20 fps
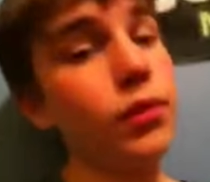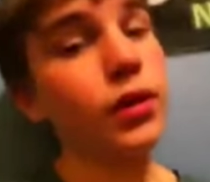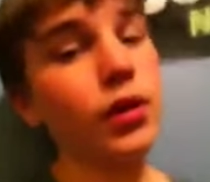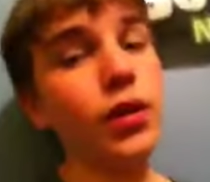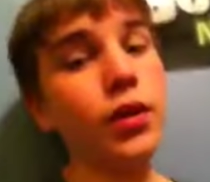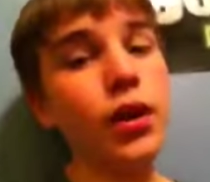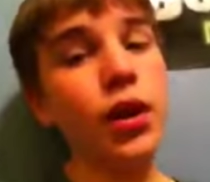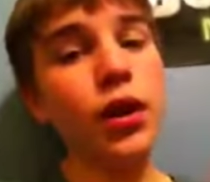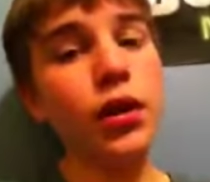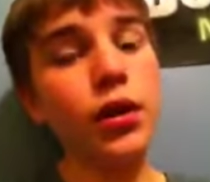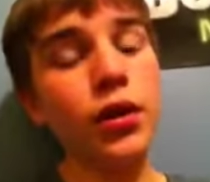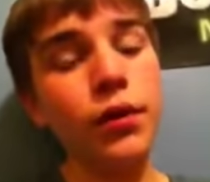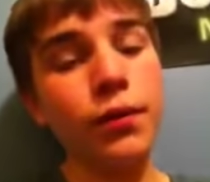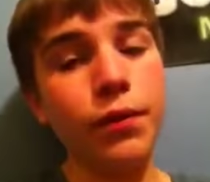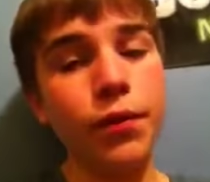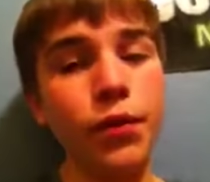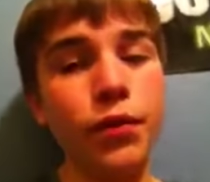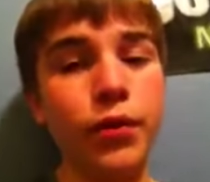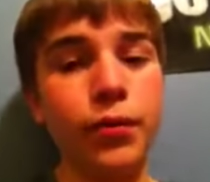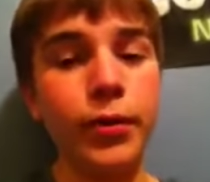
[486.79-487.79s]
It kind of
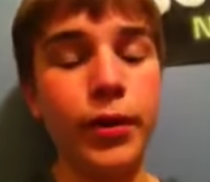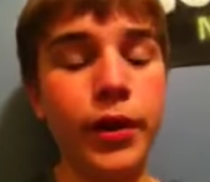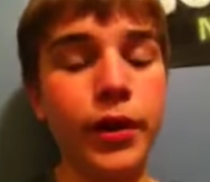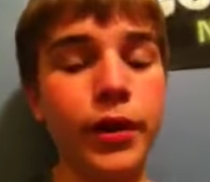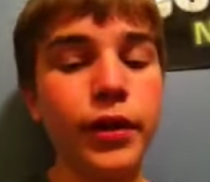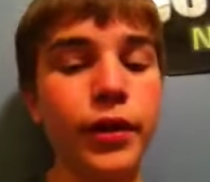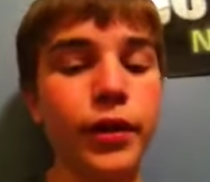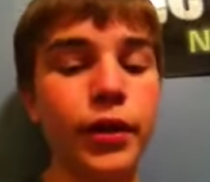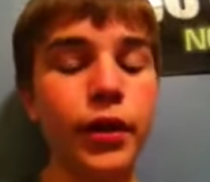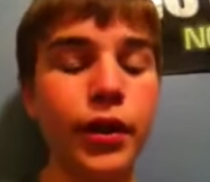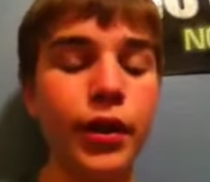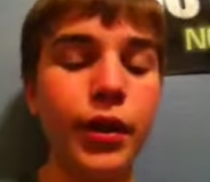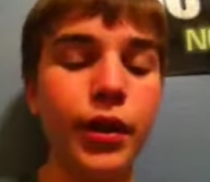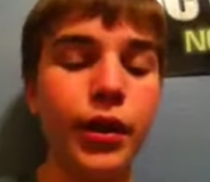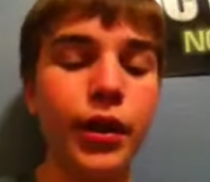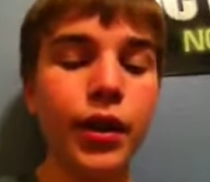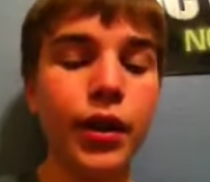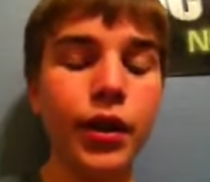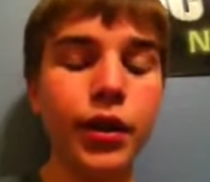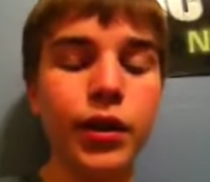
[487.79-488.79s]
confused me,
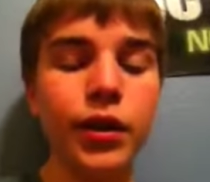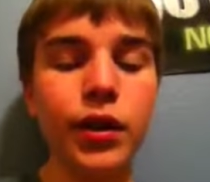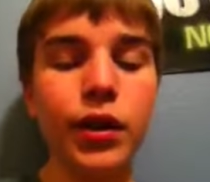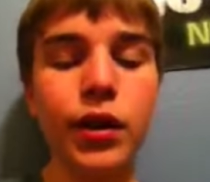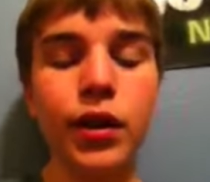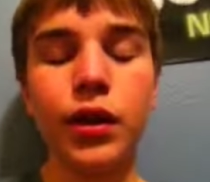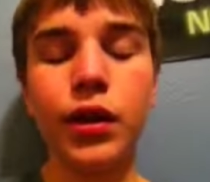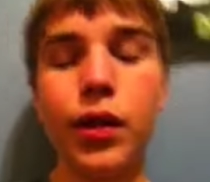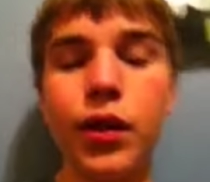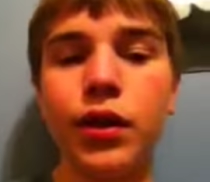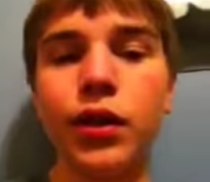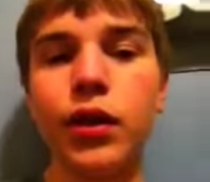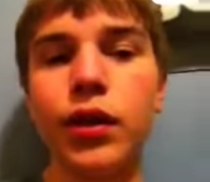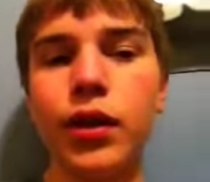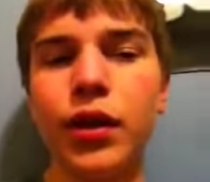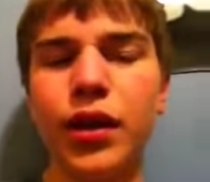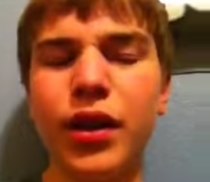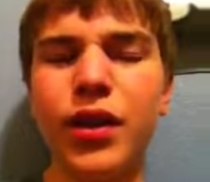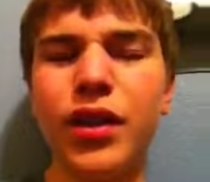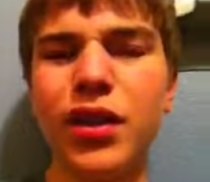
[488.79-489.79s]
and
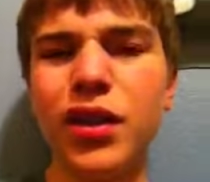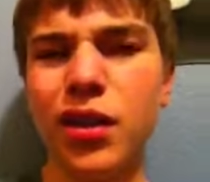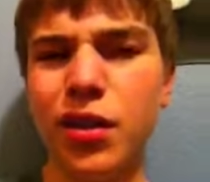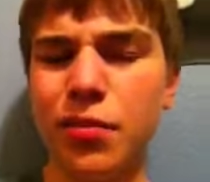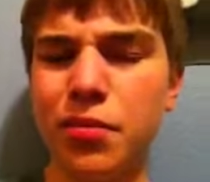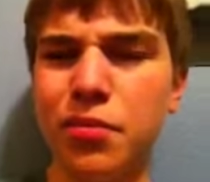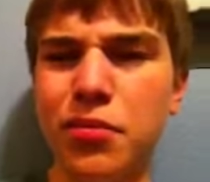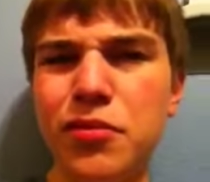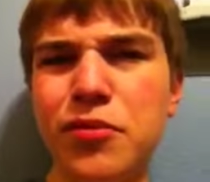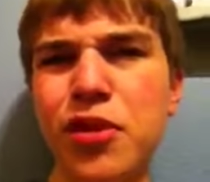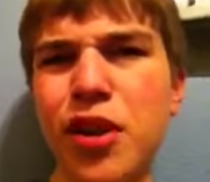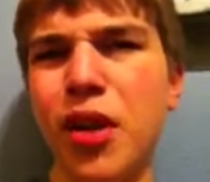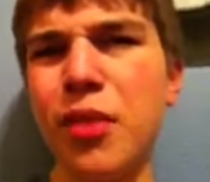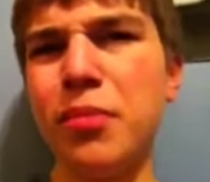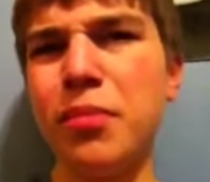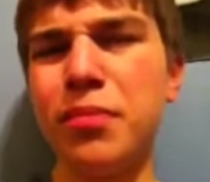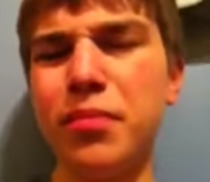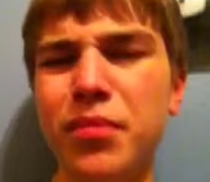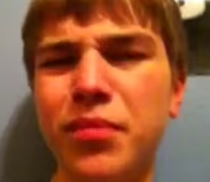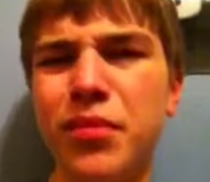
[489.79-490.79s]
I ended up
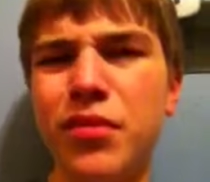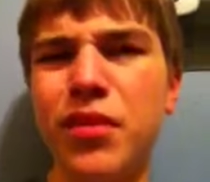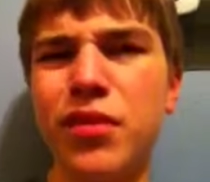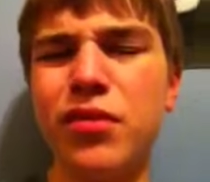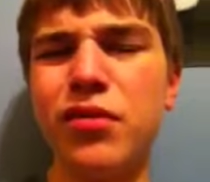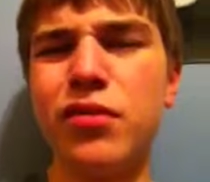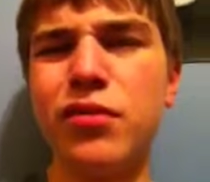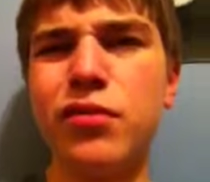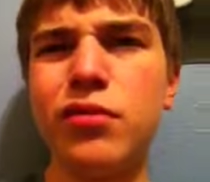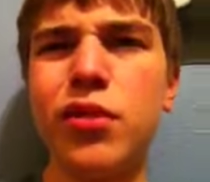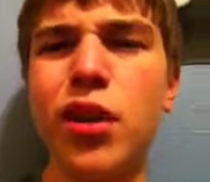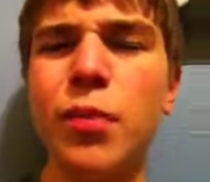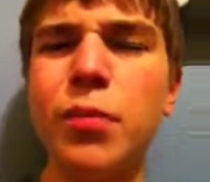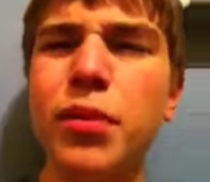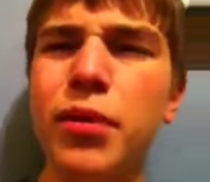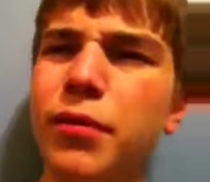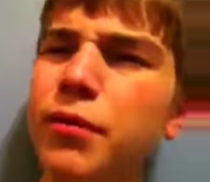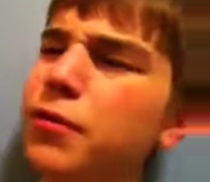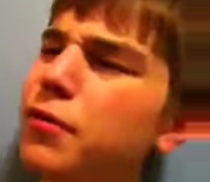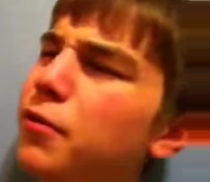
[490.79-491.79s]

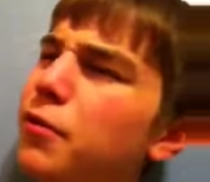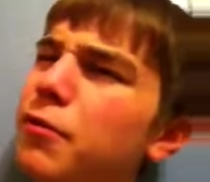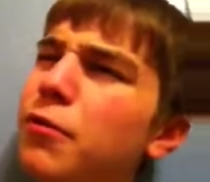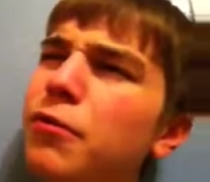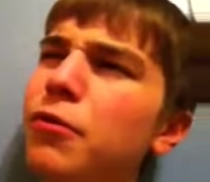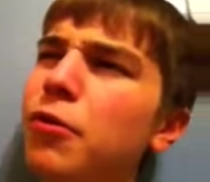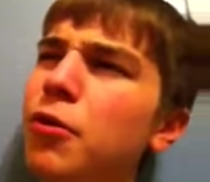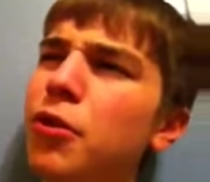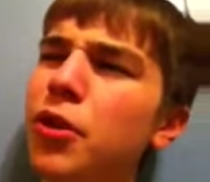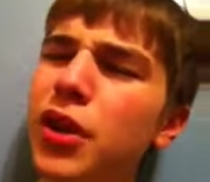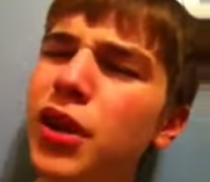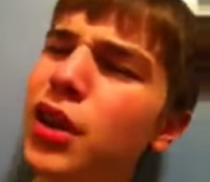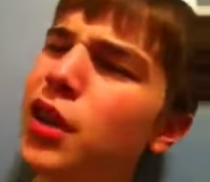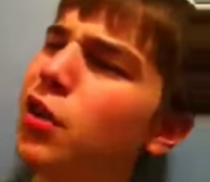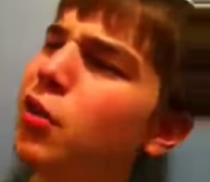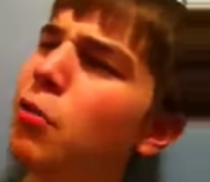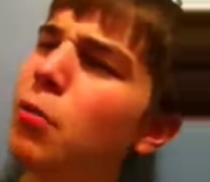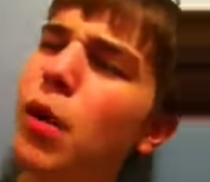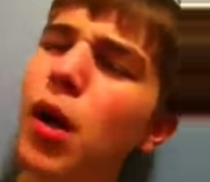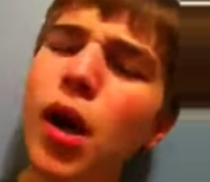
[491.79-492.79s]
dropping a 40
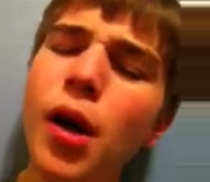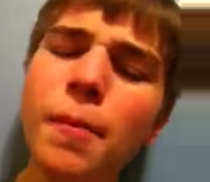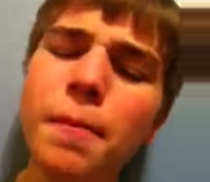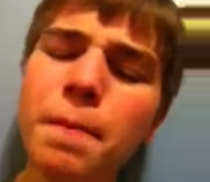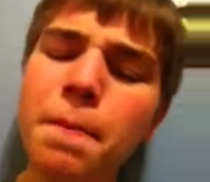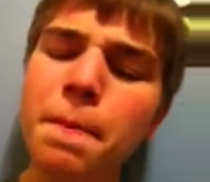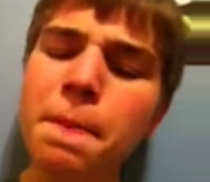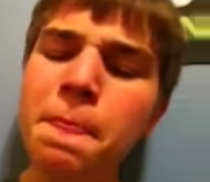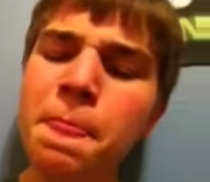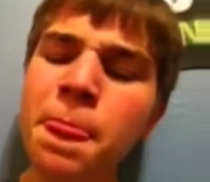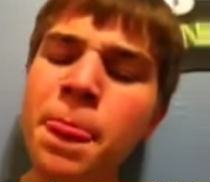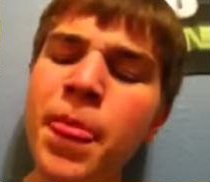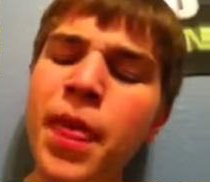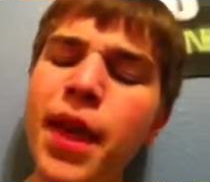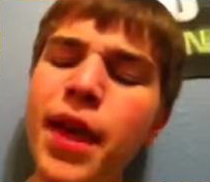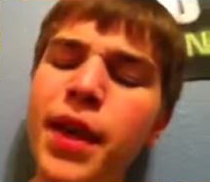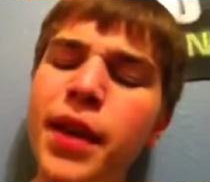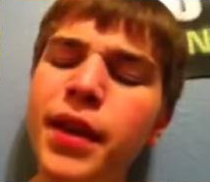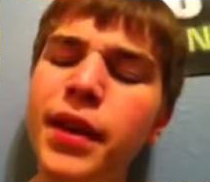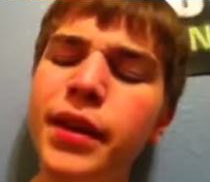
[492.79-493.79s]
kill bomb,
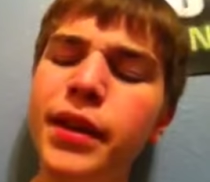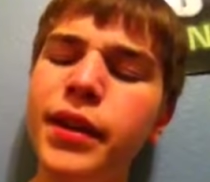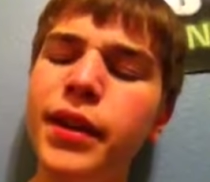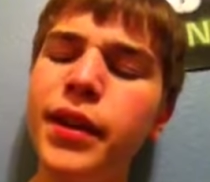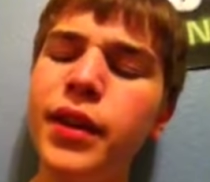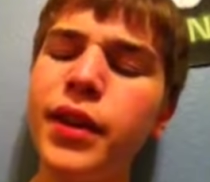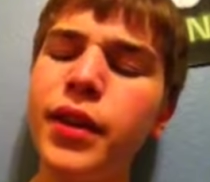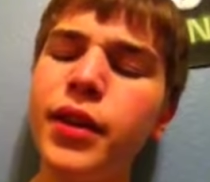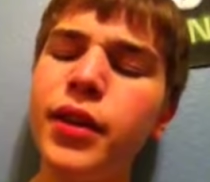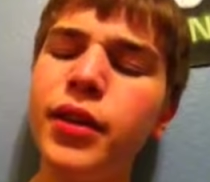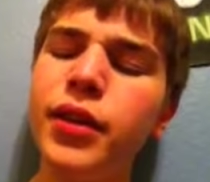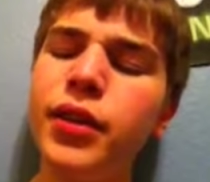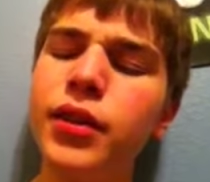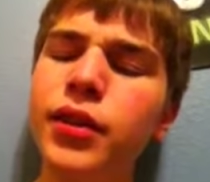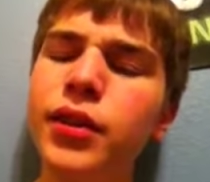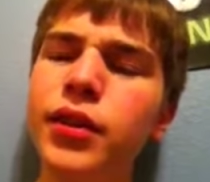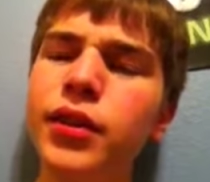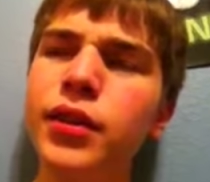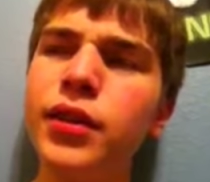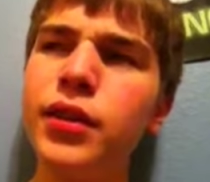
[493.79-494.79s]
and
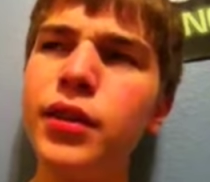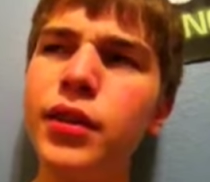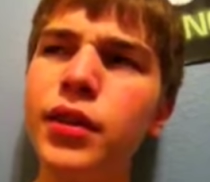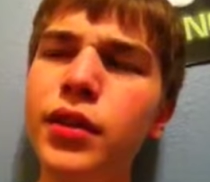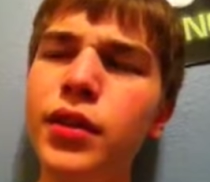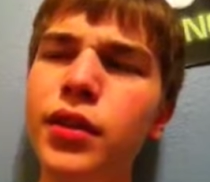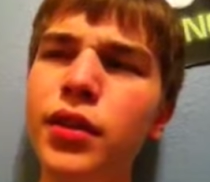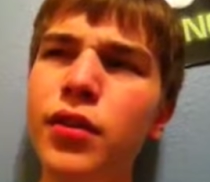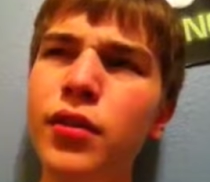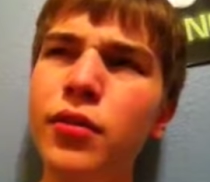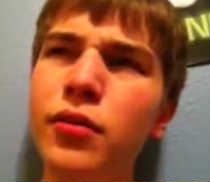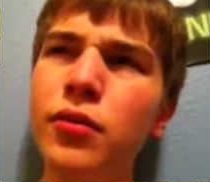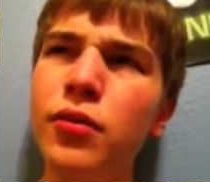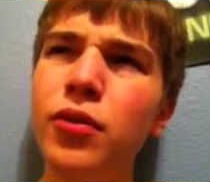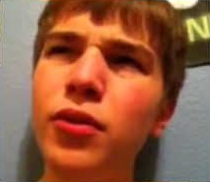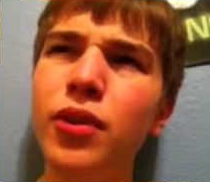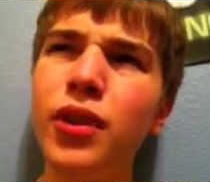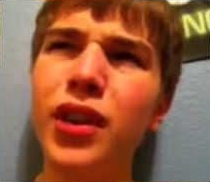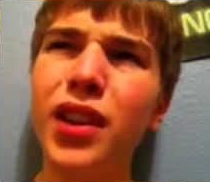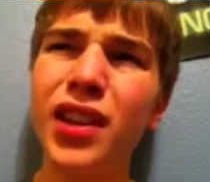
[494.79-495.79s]

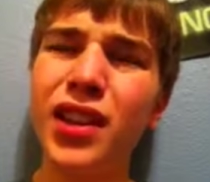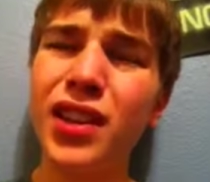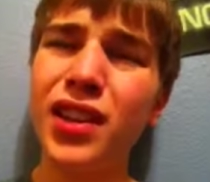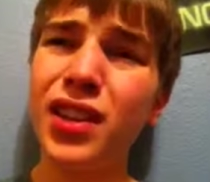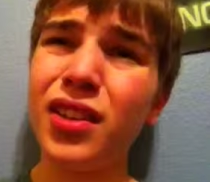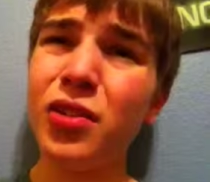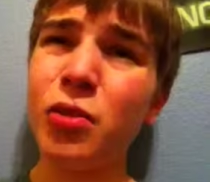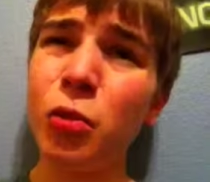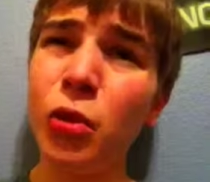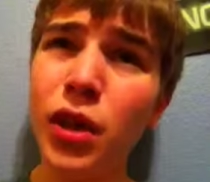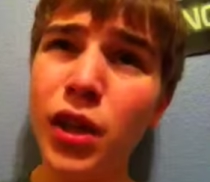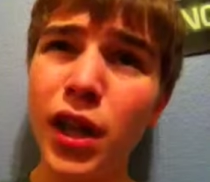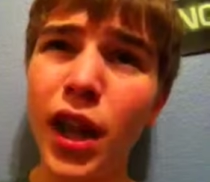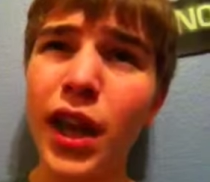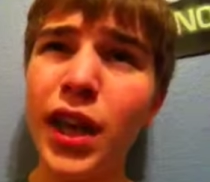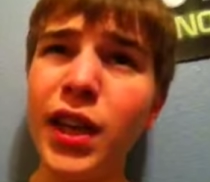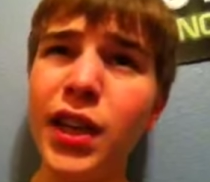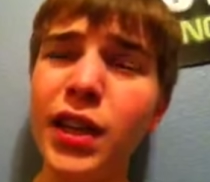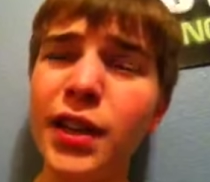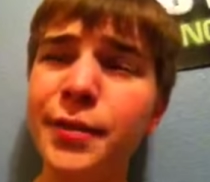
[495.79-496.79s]
40 and I think
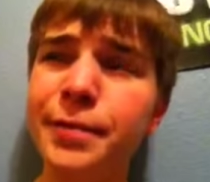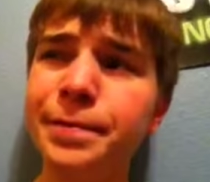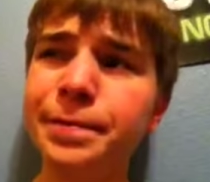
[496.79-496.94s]
28,